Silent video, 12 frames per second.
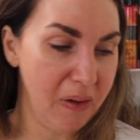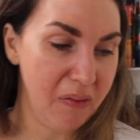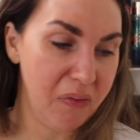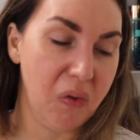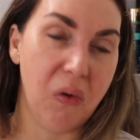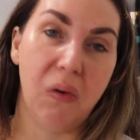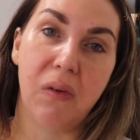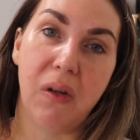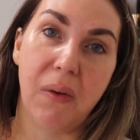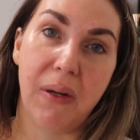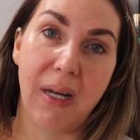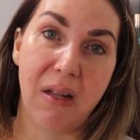for
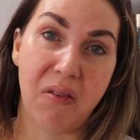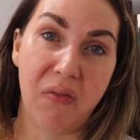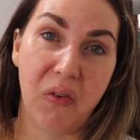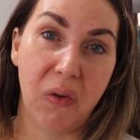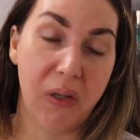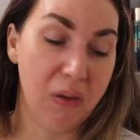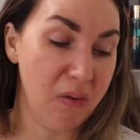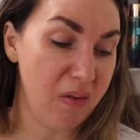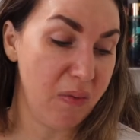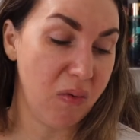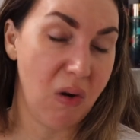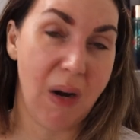doing this for your
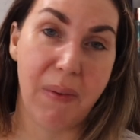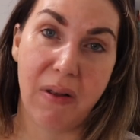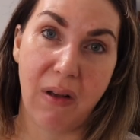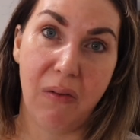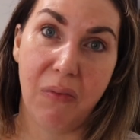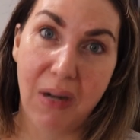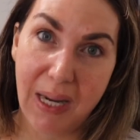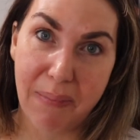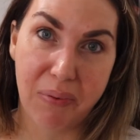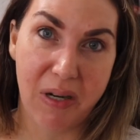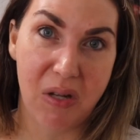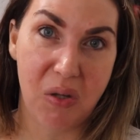subscribers. I really
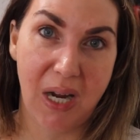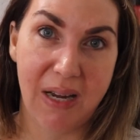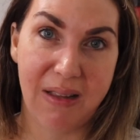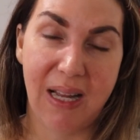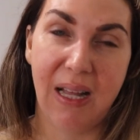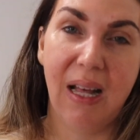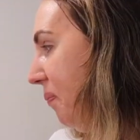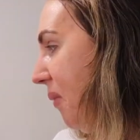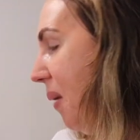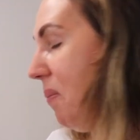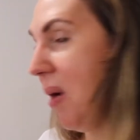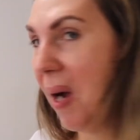appreciate it,
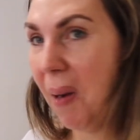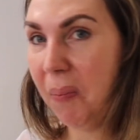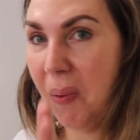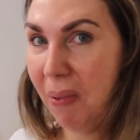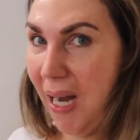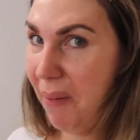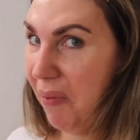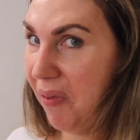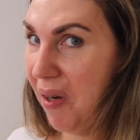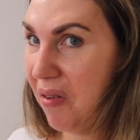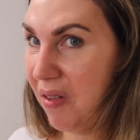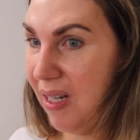but I'm not playing with
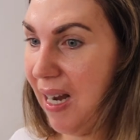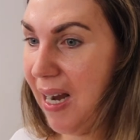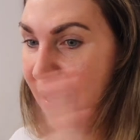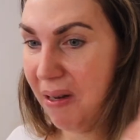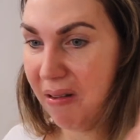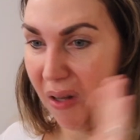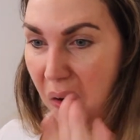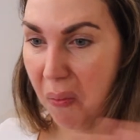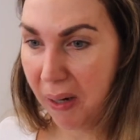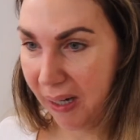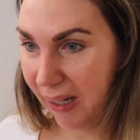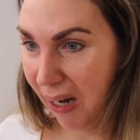those today. It's a
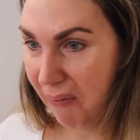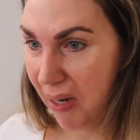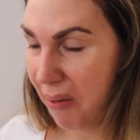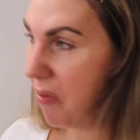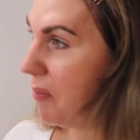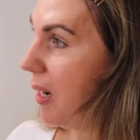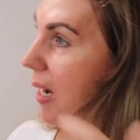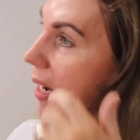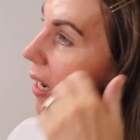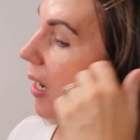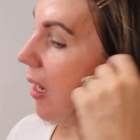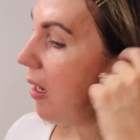quick get ready with me.
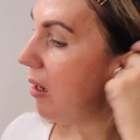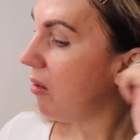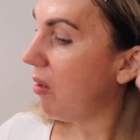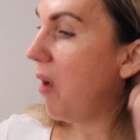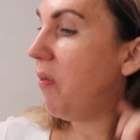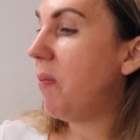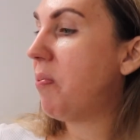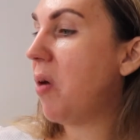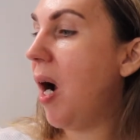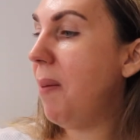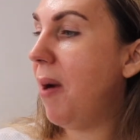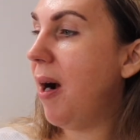So for
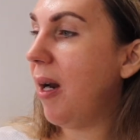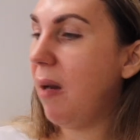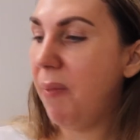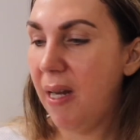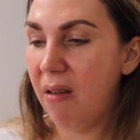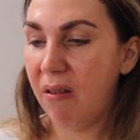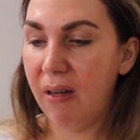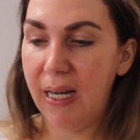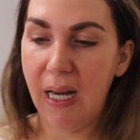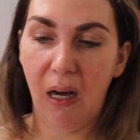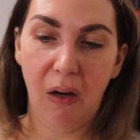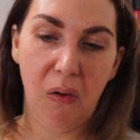primer, I'm going to be using
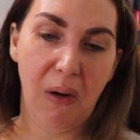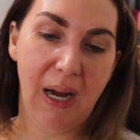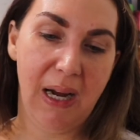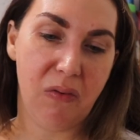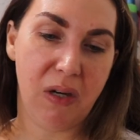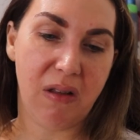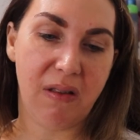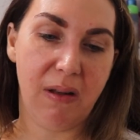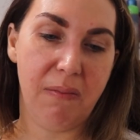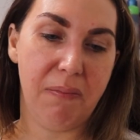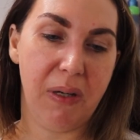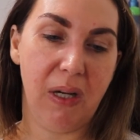the old
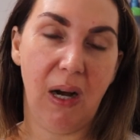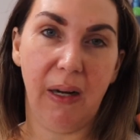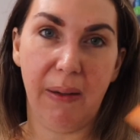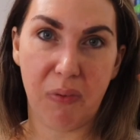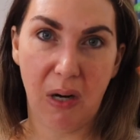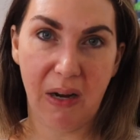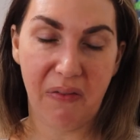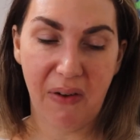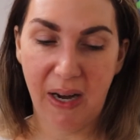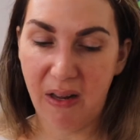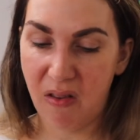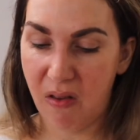Henriksen Banana Bright
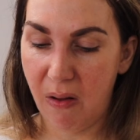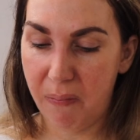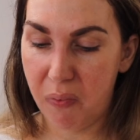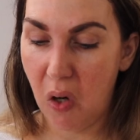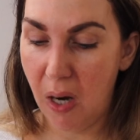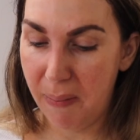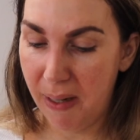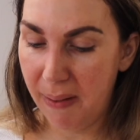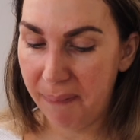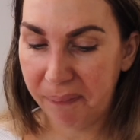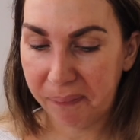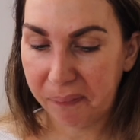Face Primer.